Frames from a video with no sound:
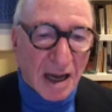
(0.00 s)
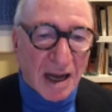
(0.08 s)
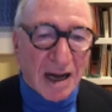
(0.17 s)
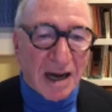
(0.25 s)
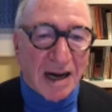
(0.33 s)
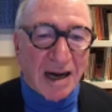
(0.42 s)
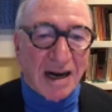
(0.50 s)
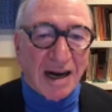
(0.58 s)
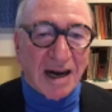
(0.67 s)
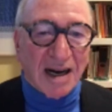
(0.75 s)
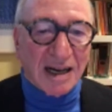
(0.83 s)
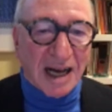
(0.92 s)

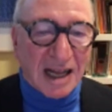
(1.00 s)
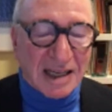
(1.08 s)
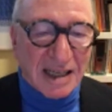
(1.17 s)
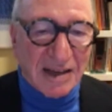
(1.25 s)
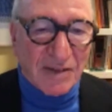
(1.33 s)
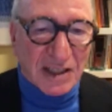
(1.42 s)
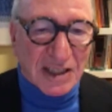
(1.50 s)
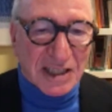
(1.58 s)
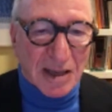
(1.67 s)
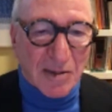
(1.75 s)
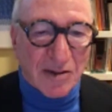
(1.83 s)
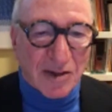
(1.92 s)
I'll leave it to
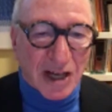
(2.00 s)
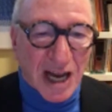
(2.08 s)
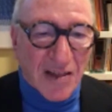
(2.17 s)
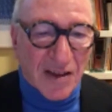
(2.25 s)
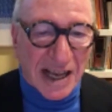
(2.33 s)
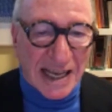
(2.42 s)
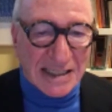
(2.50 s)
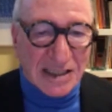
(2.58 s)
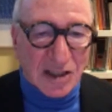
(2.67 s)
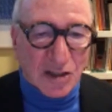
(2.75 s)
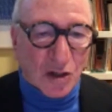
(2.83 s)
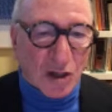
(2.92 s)
some of your other guests
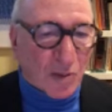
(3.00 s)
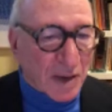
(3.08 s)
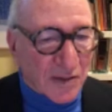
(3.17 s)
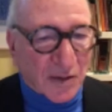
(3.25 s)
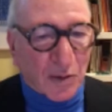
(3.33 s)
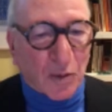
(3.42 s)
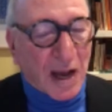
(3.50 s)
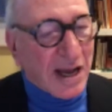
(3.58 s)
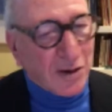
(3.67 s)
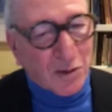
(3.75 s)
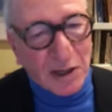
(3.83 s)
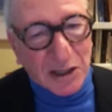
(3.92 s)
to talk about the way
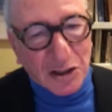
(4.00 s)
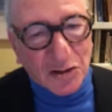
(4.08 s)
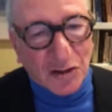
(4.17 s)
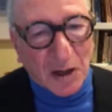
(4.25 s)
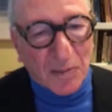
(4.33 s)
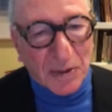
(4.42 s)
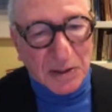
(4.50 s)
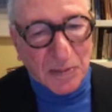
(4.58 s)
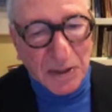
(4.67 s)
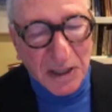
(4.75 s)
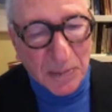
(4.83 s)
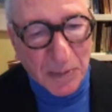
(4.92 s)
in which Trump is
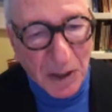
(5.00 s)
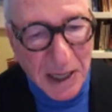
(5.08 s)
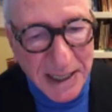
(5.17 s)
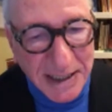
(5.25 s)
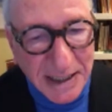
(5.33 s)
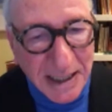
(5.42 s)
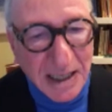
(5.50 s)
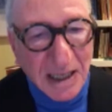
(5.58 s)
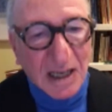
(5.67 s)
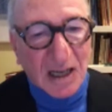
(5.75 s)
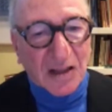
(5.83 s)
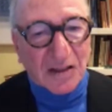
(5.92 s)
manipulating
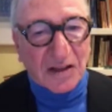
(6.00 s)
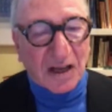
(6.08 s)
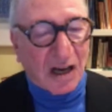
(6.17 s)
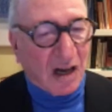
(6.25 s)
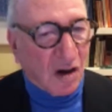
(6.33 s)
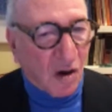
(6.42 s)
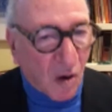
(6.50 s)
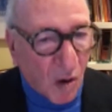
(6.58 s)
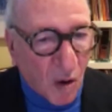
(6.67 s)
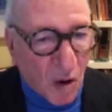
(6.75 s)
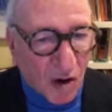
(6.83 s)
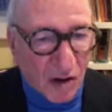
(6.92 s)

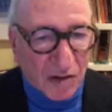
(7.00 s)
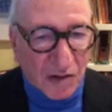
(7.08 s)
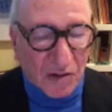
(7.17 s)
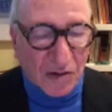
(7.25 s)
all of the